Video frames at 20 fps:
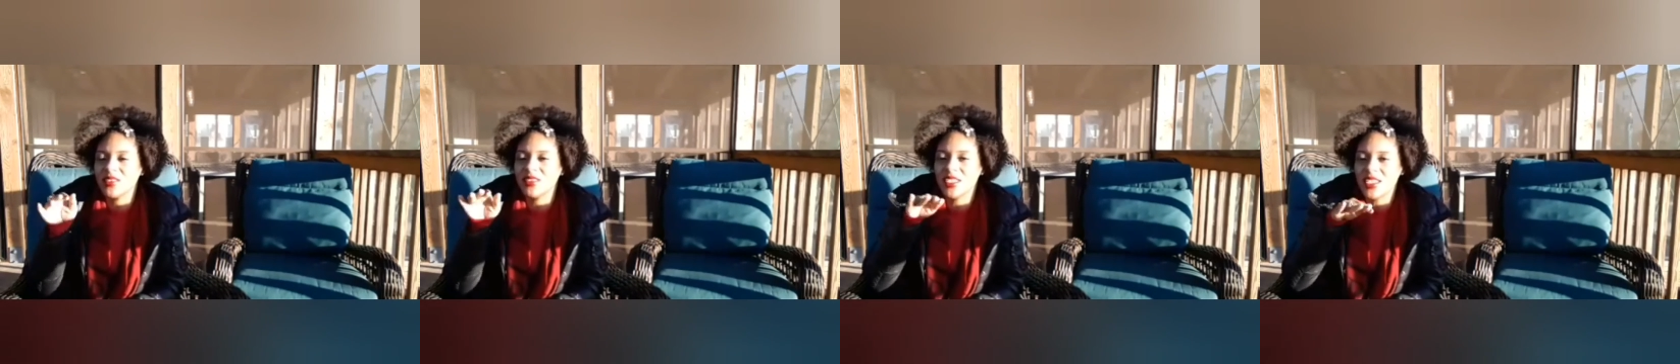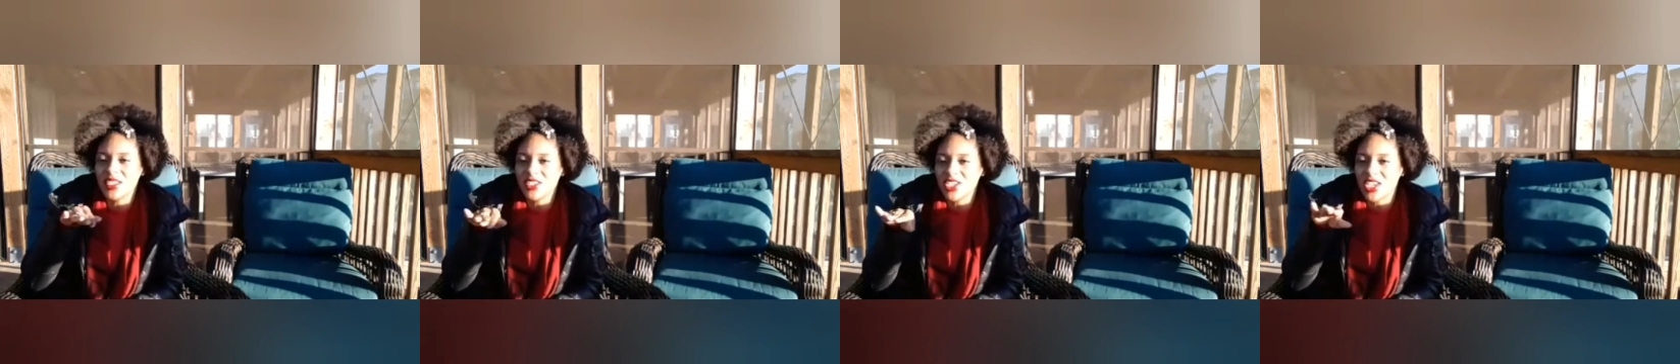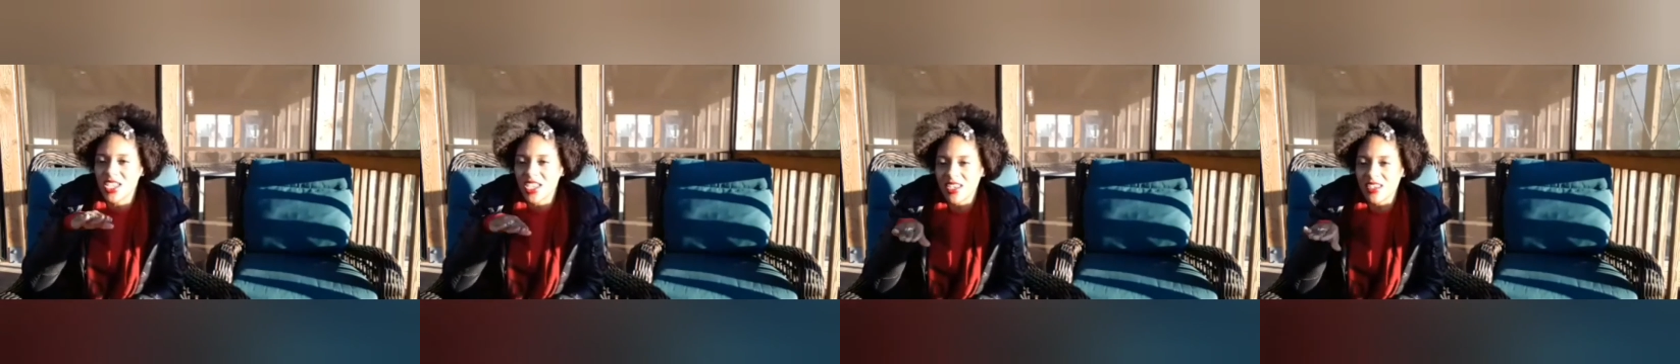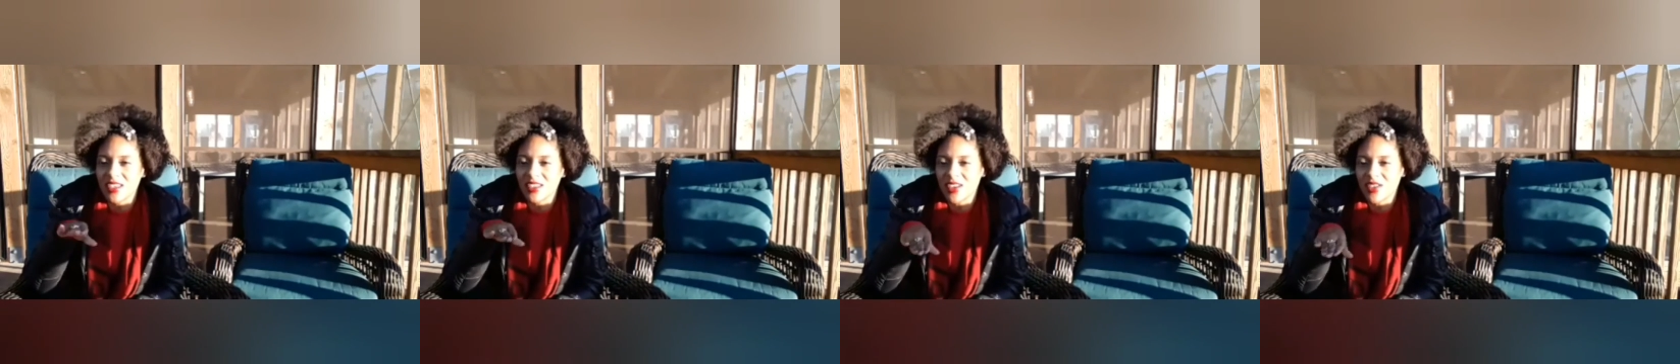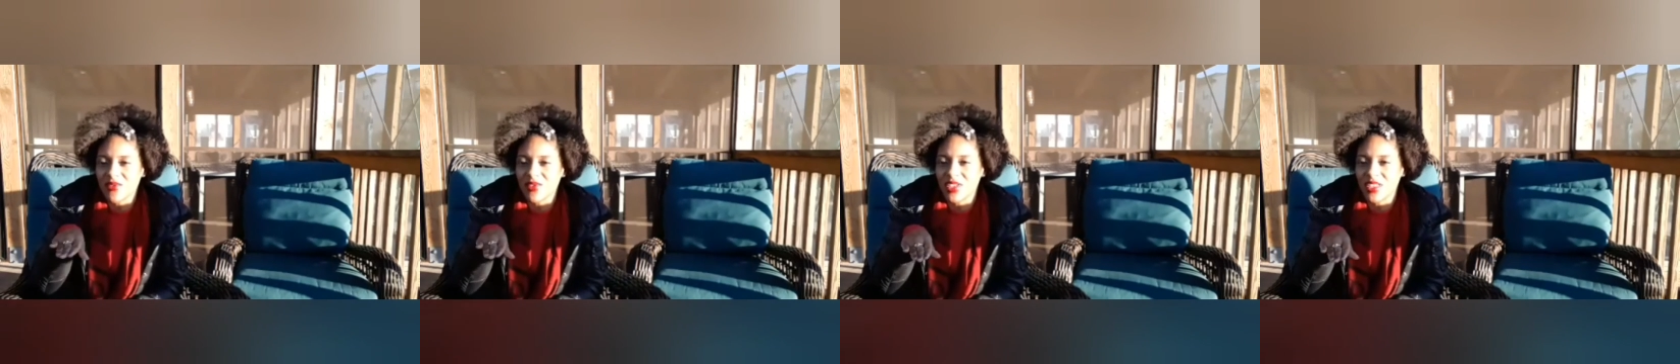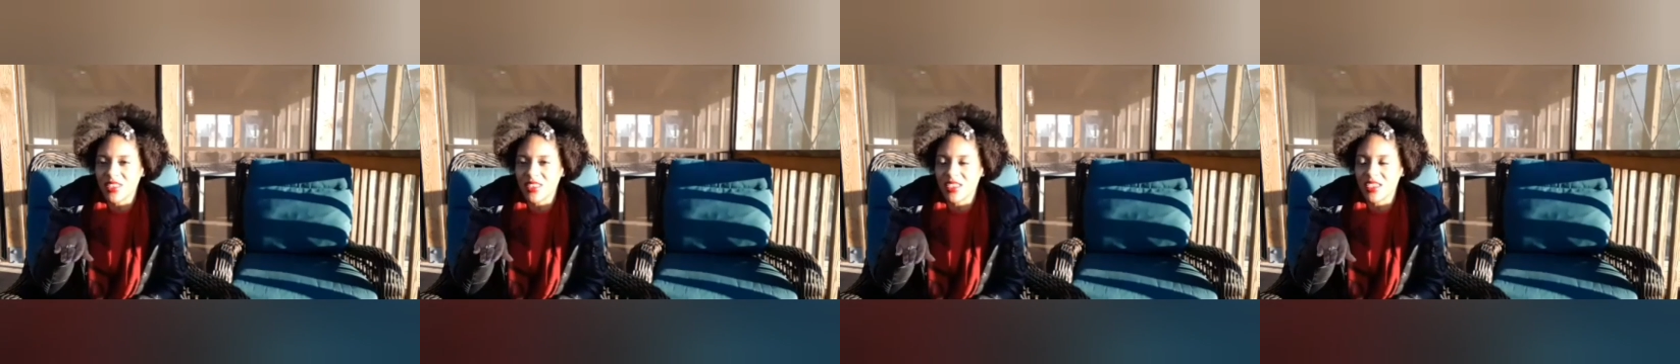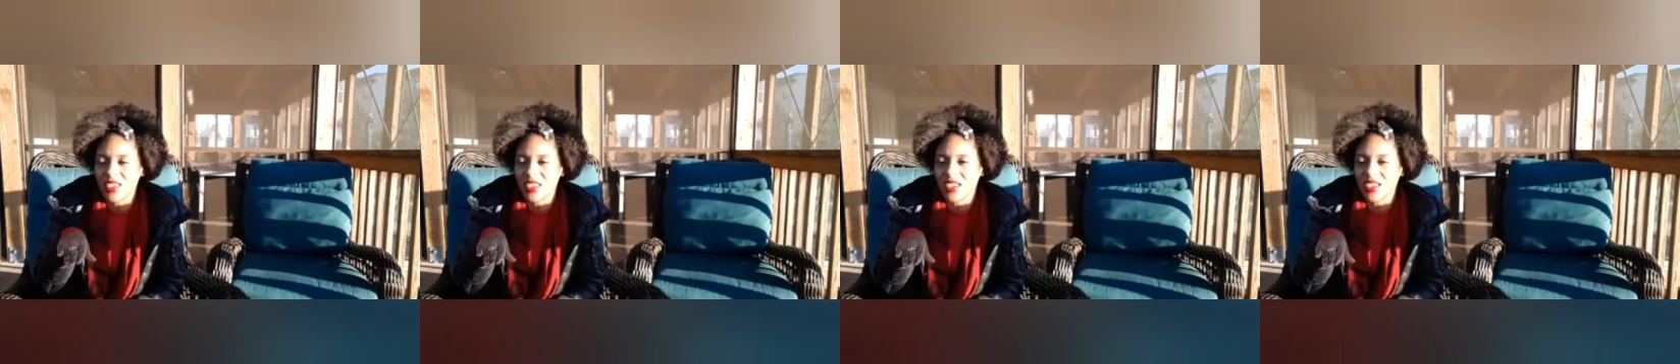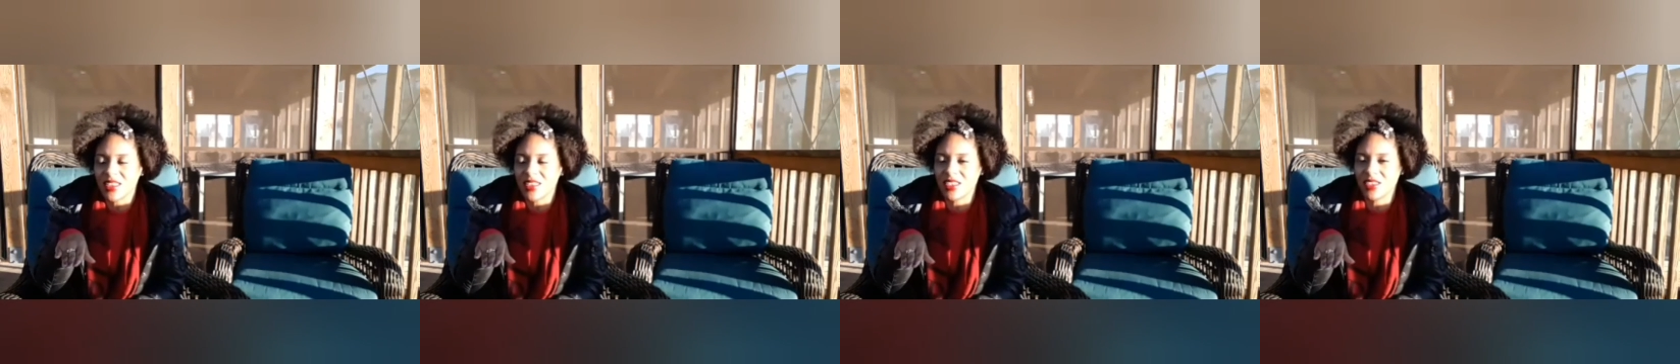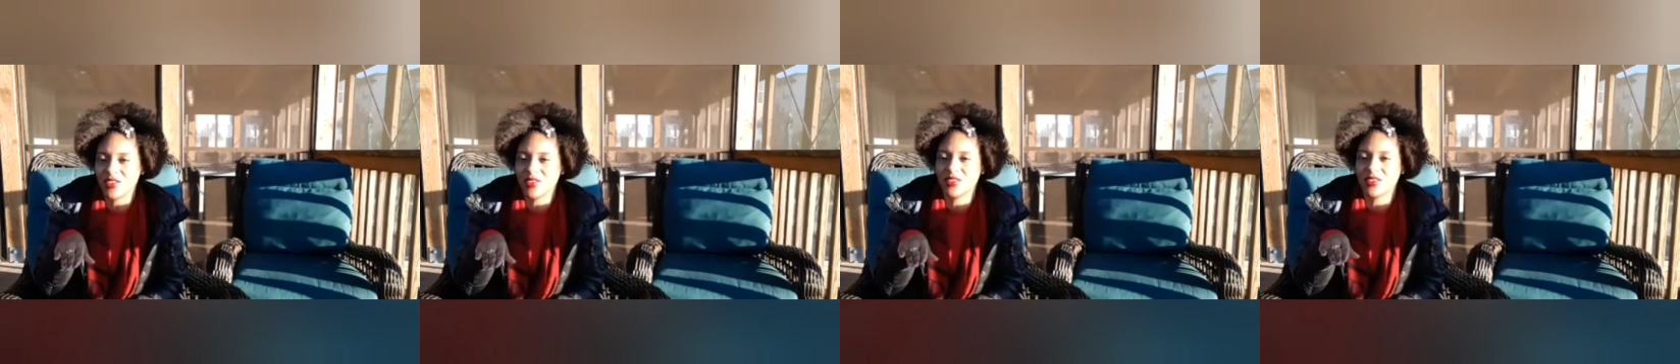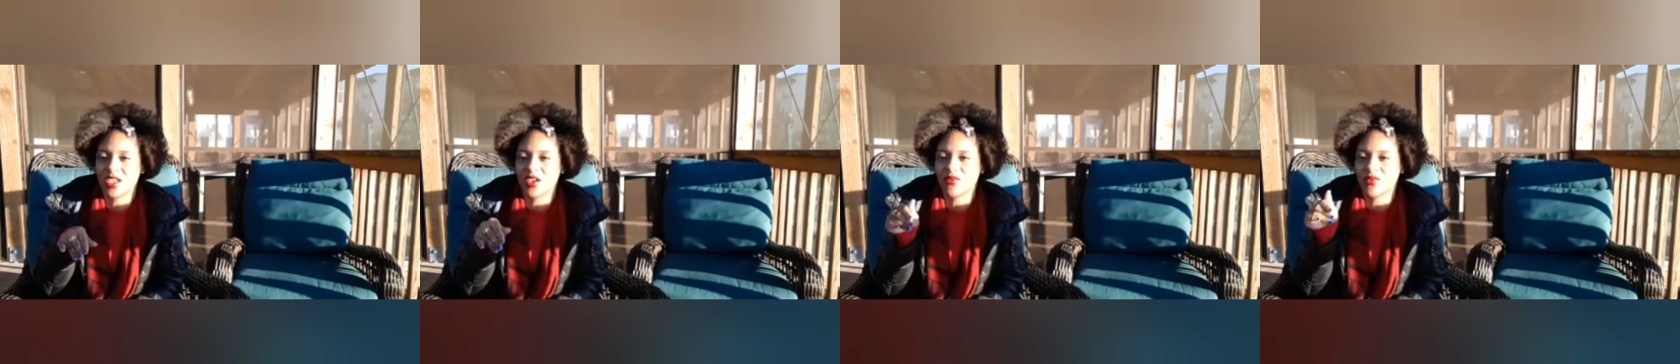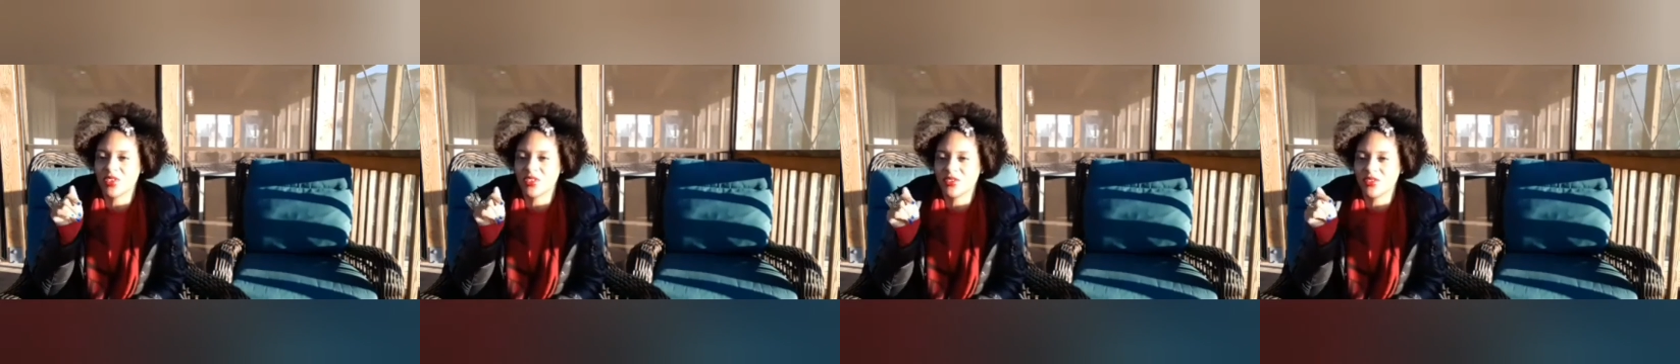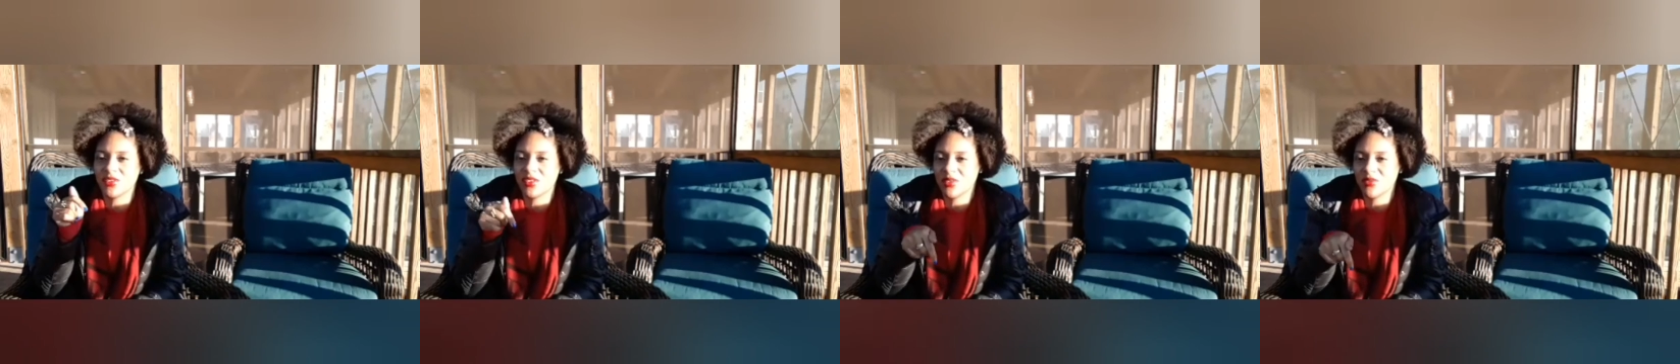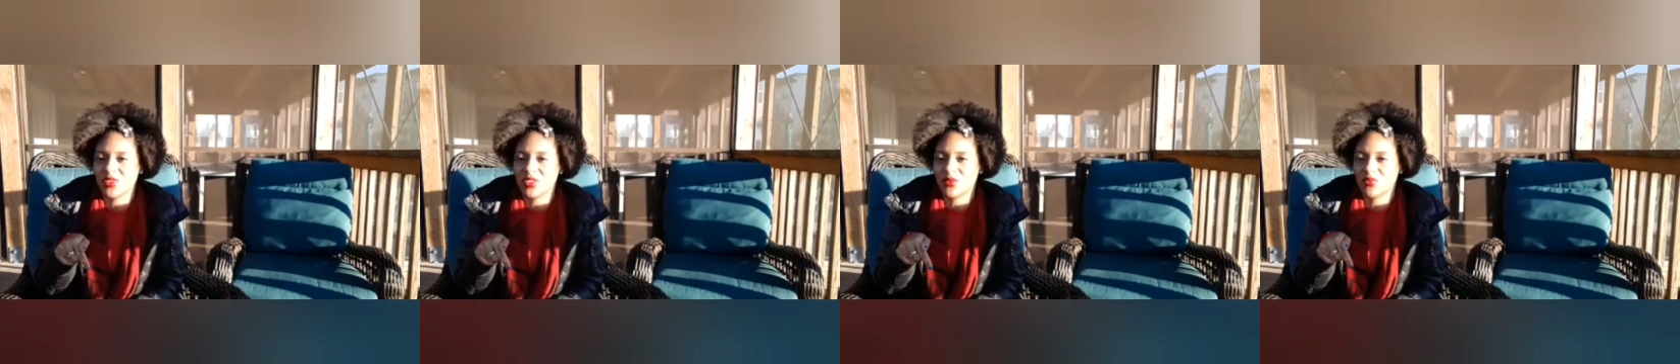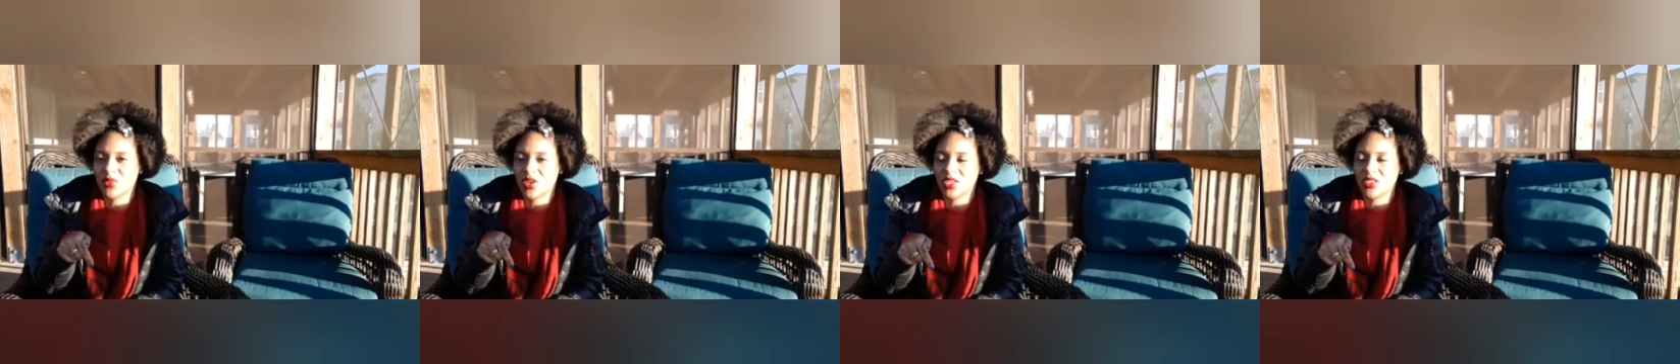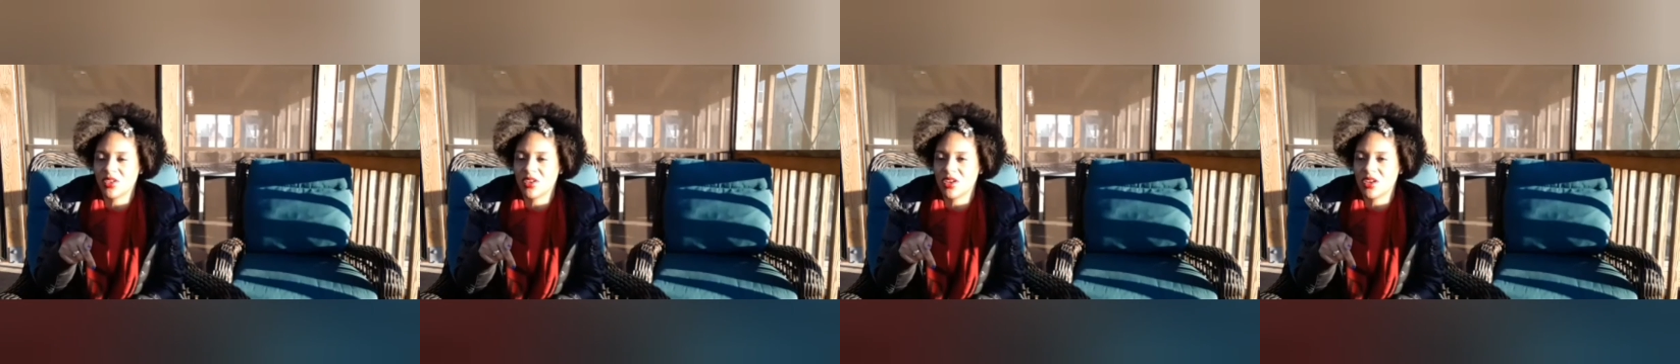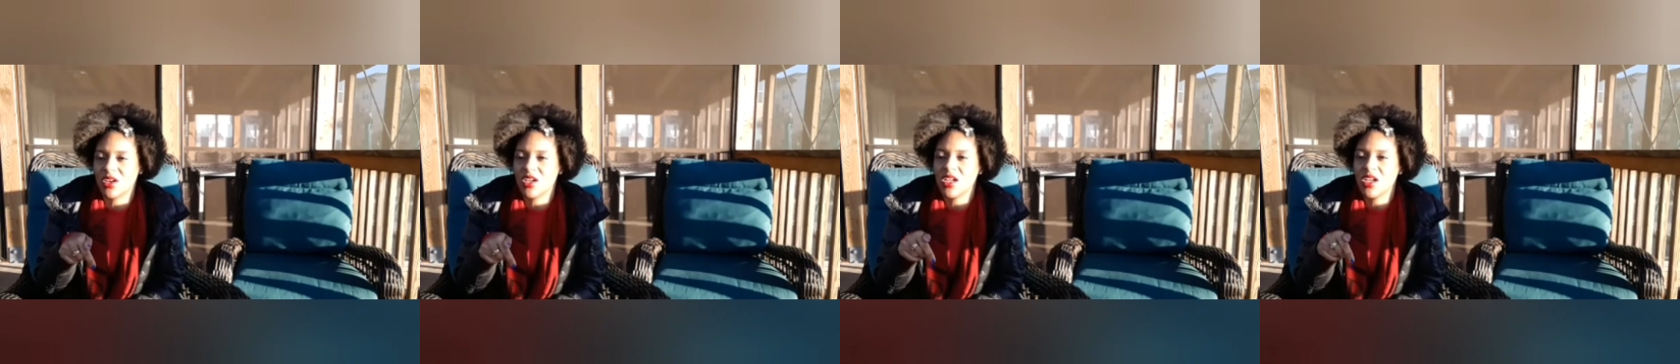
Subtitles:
DJ'd and everything. I think it was like Russell Simmons' brother,